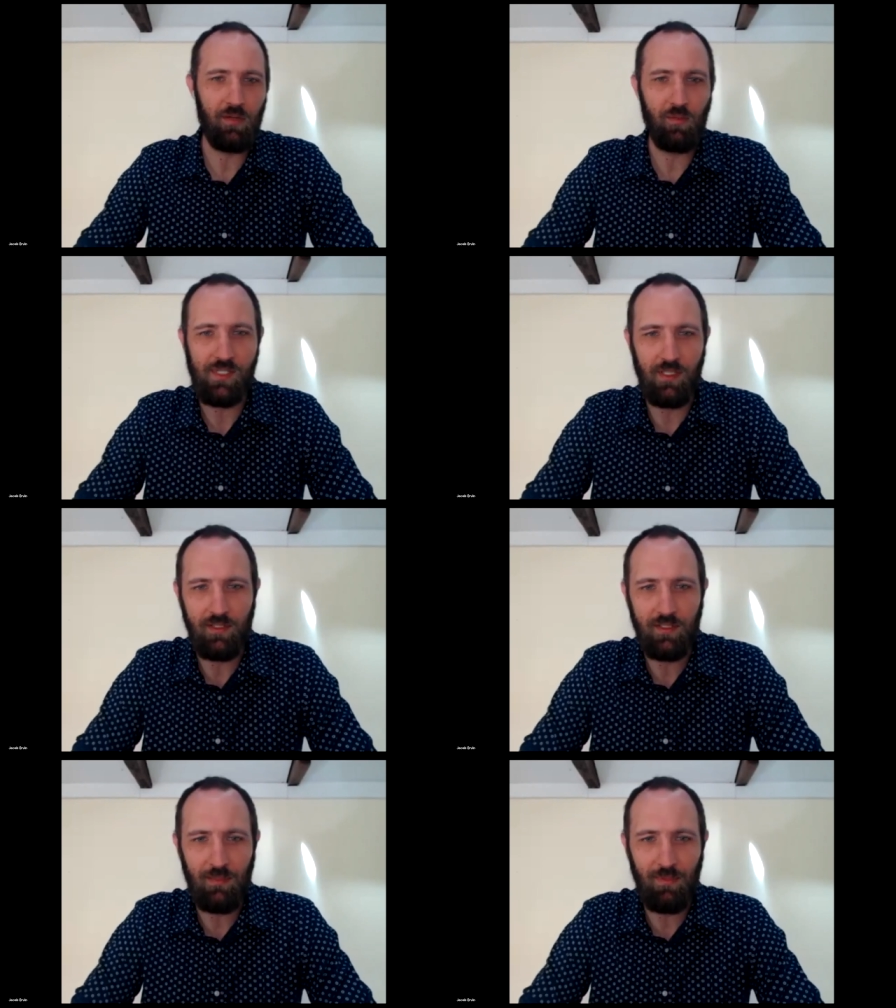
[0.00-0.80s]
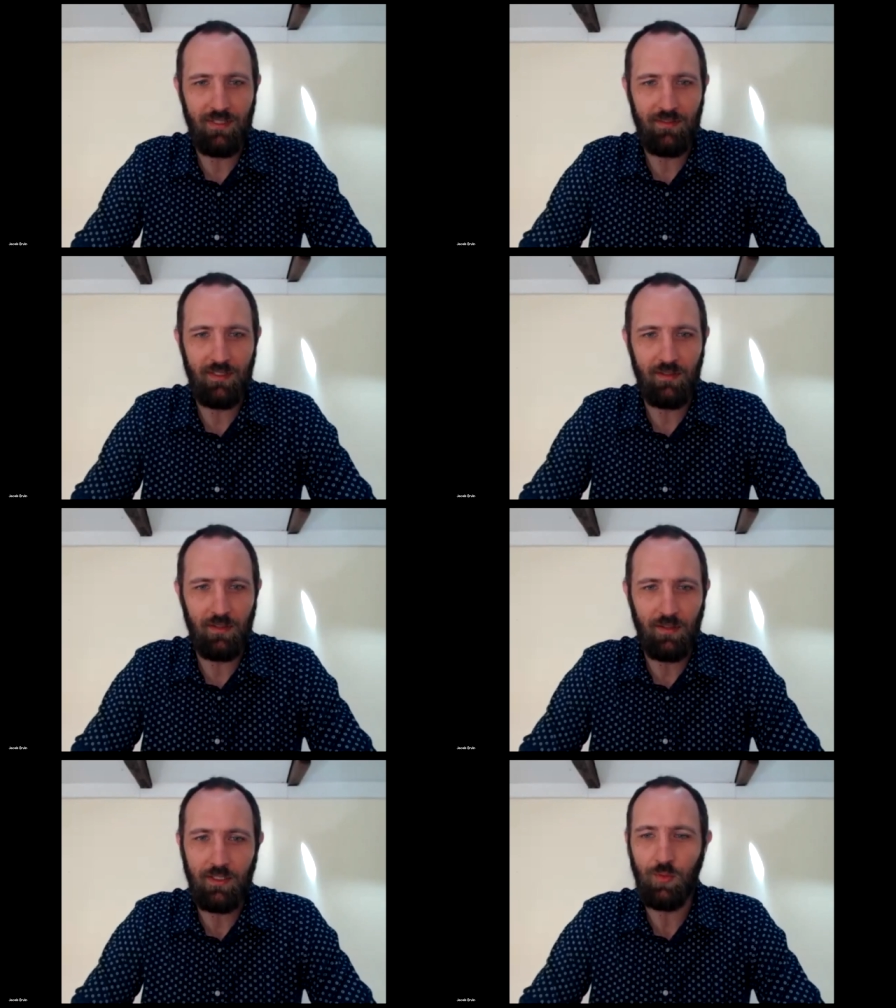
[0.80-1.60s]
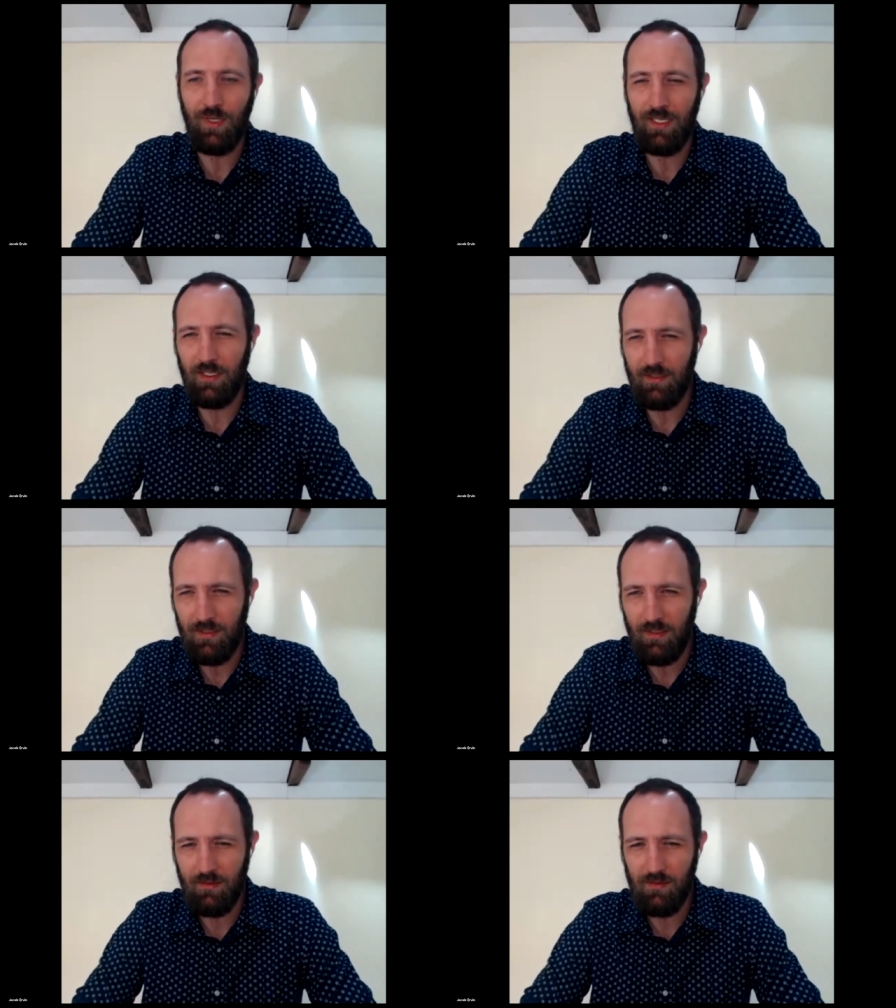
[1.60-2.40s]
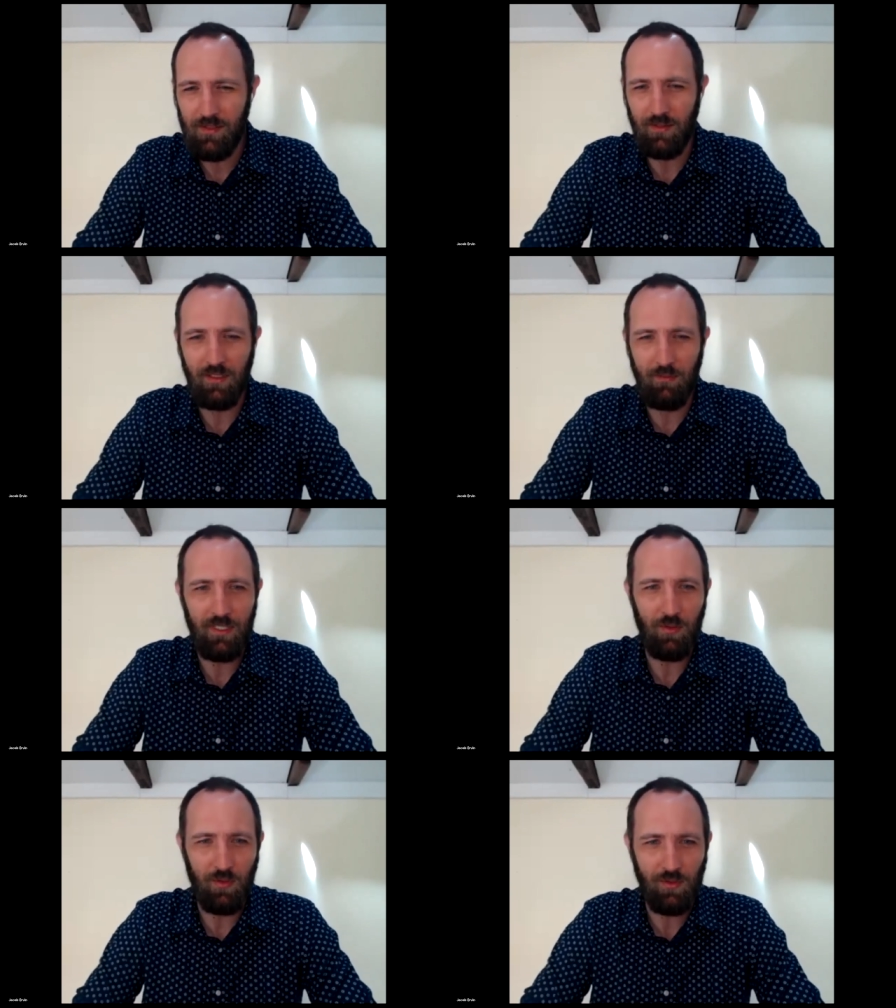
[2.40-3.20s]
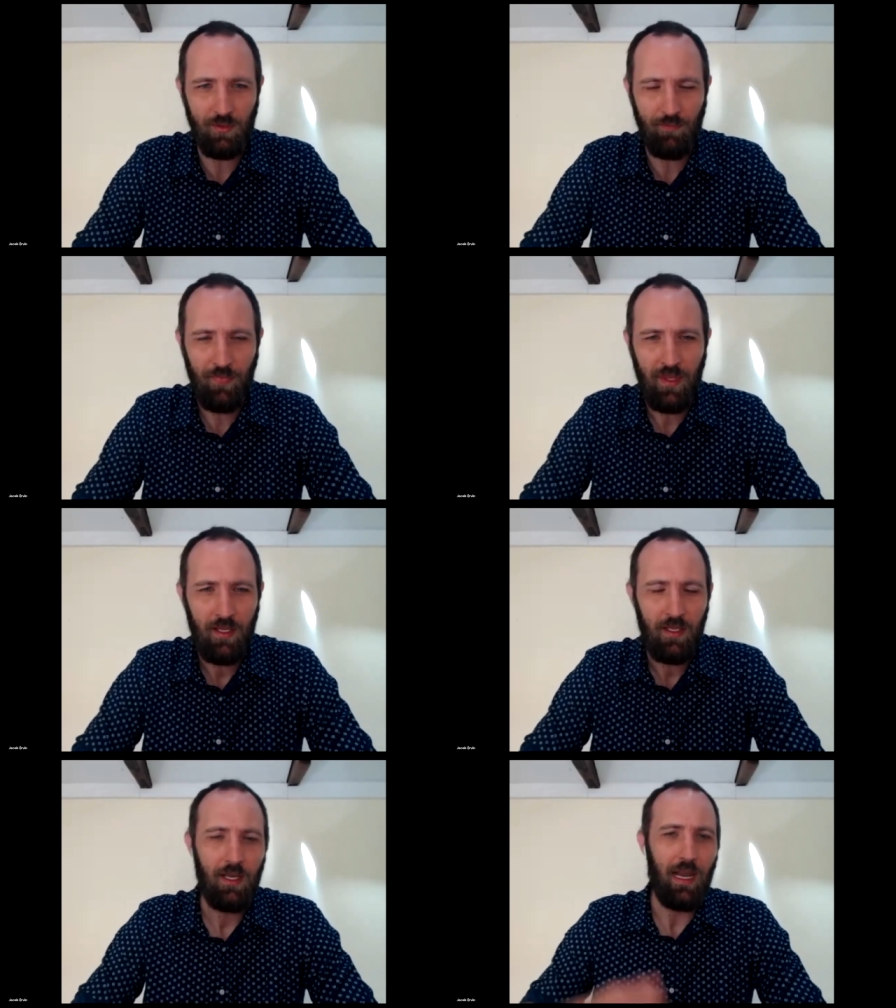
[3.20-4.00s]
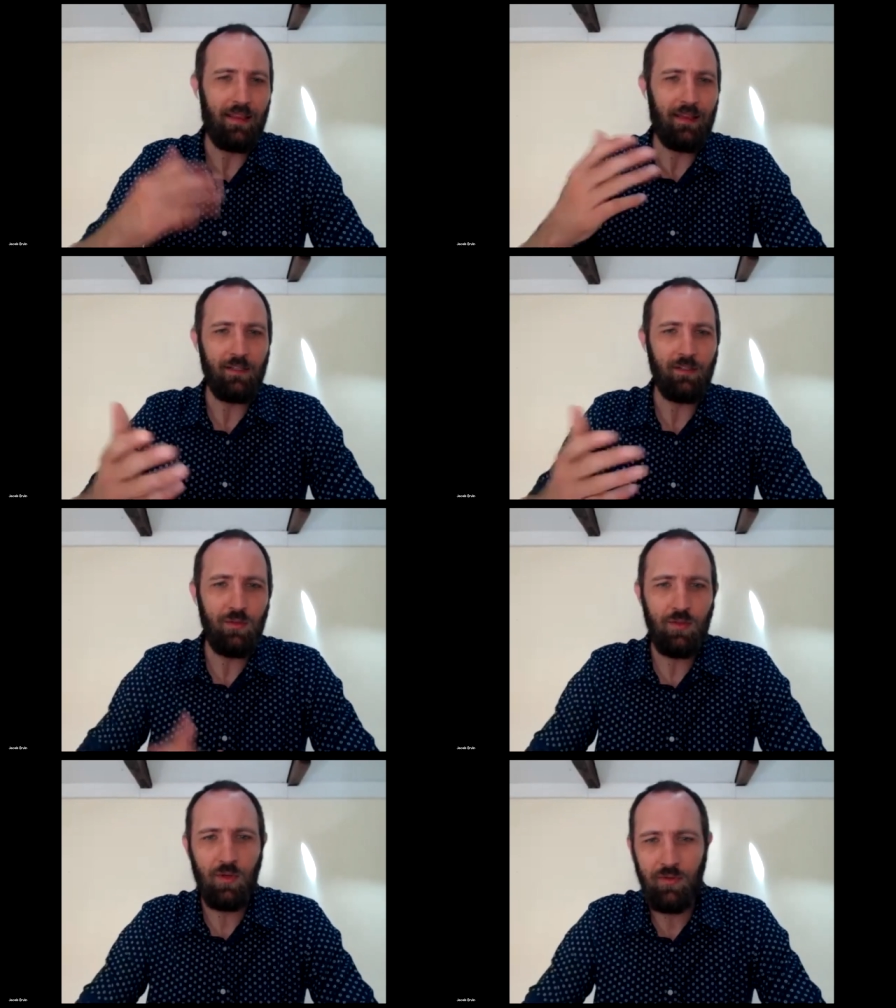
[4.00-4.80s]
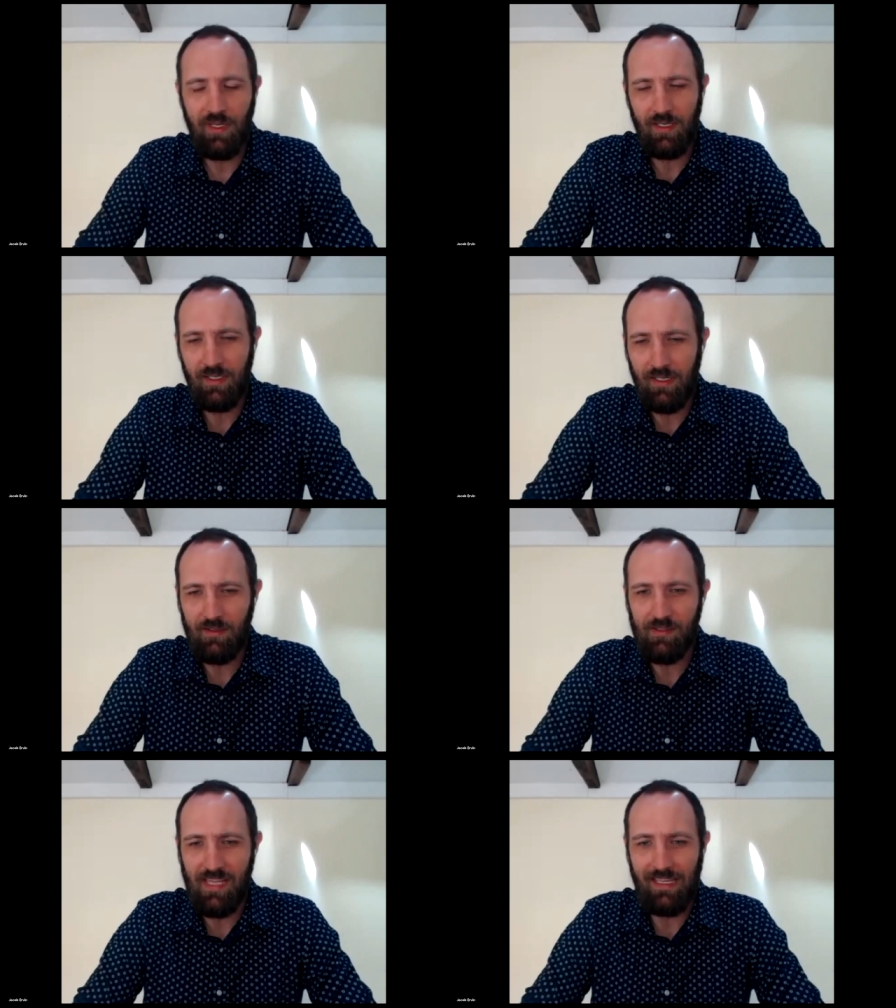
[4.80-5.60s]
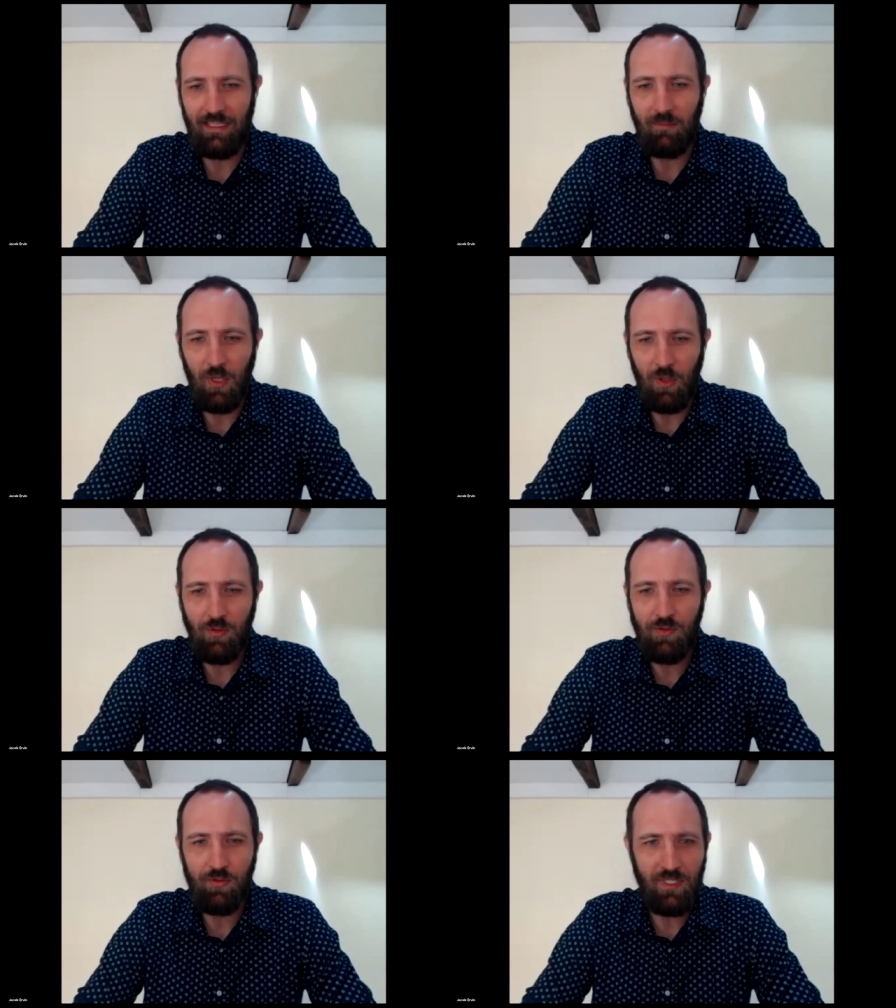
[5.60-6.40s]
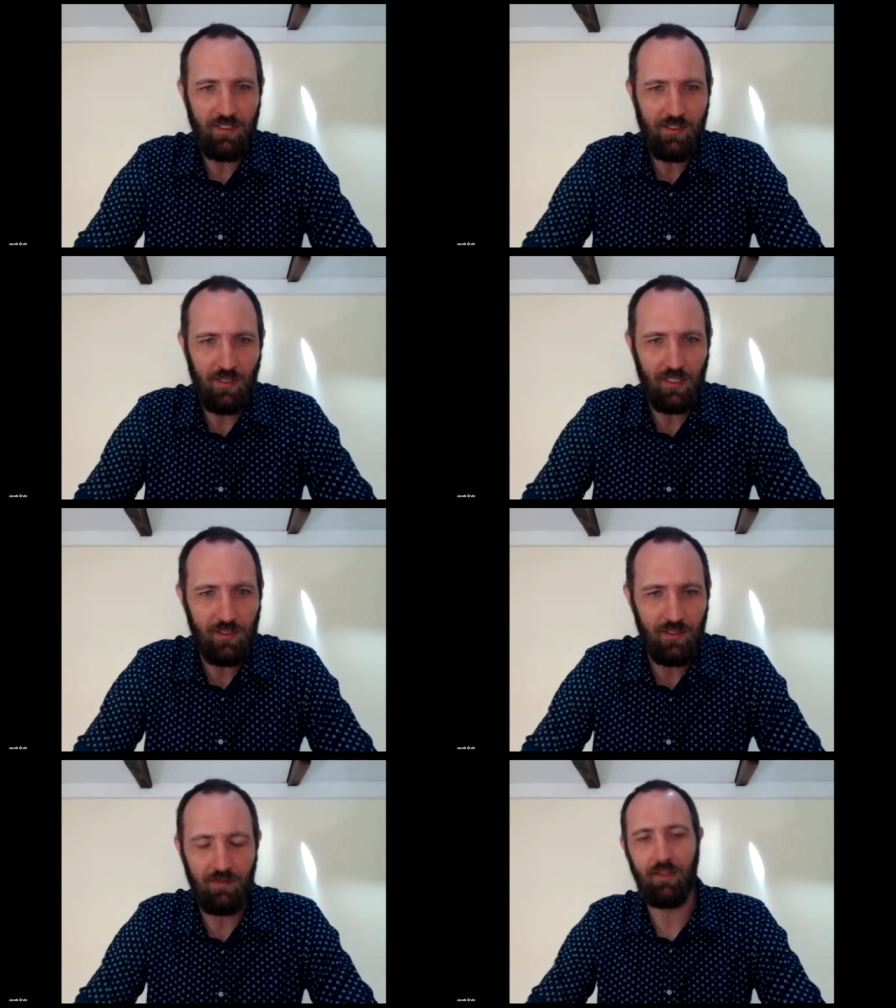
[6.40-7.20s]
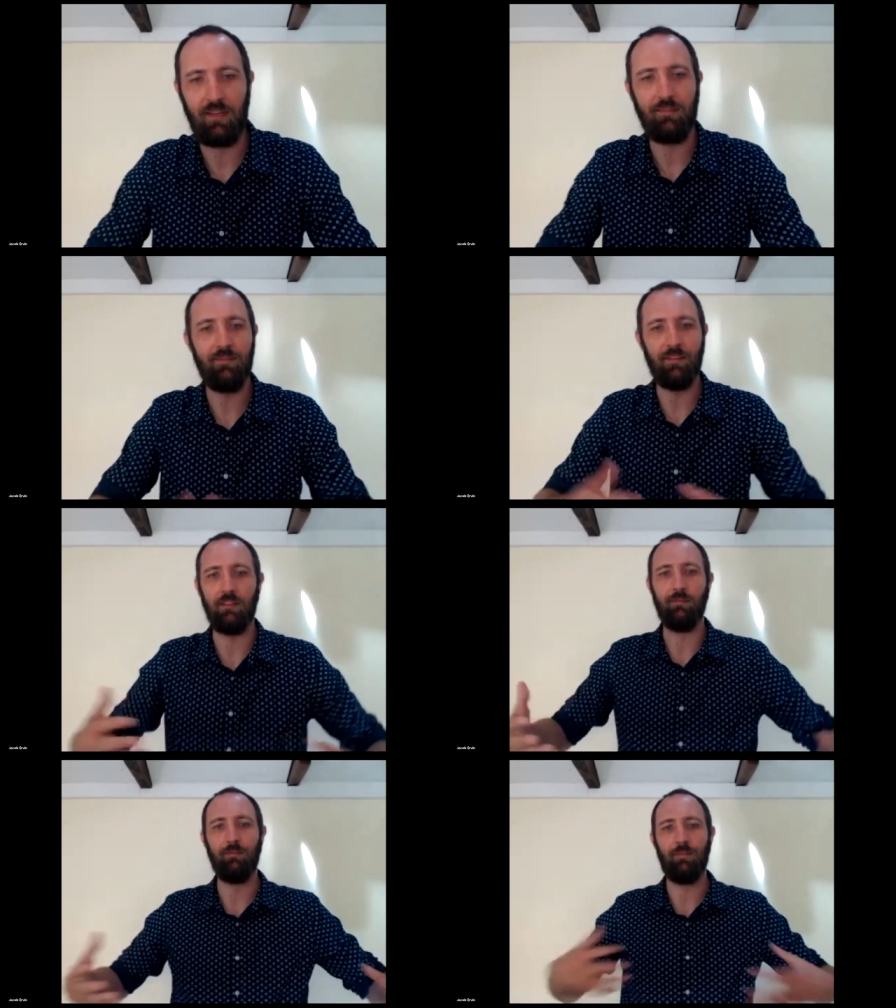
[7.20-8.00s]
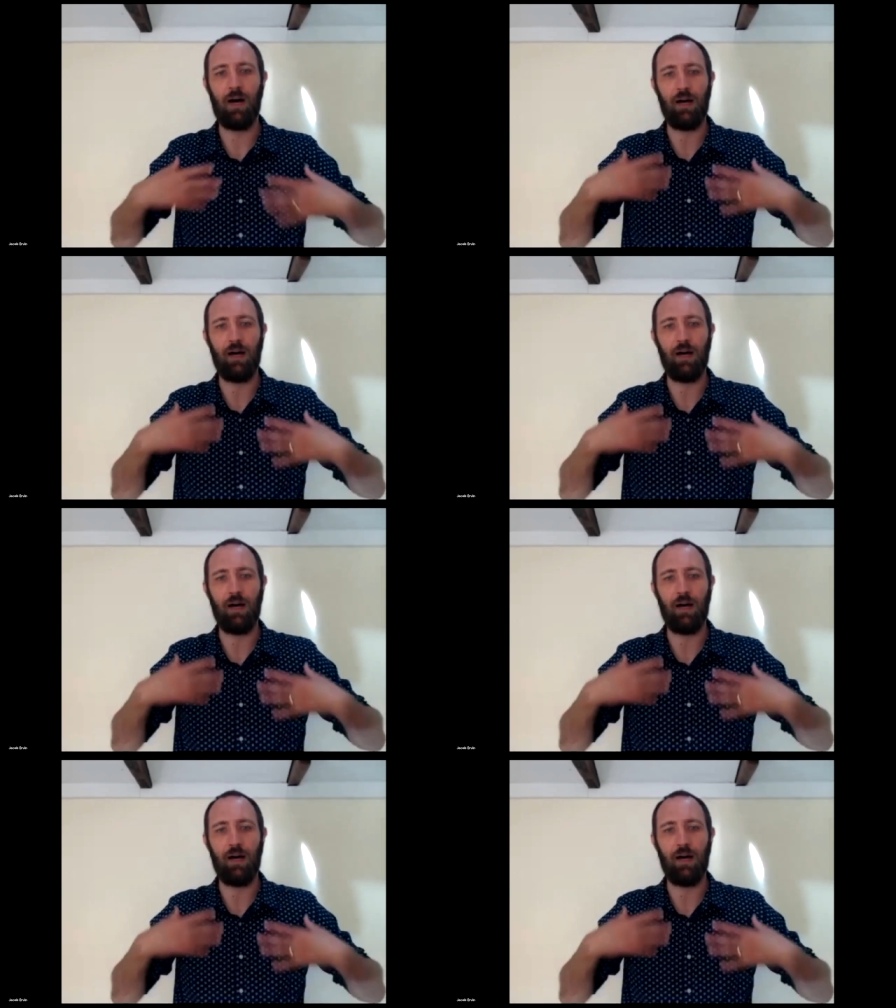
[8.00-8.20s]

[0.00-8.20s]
was launched, I believe, in early 2019, so a little bit older. And then I do know that, again, there's that like pose reconstruction of like full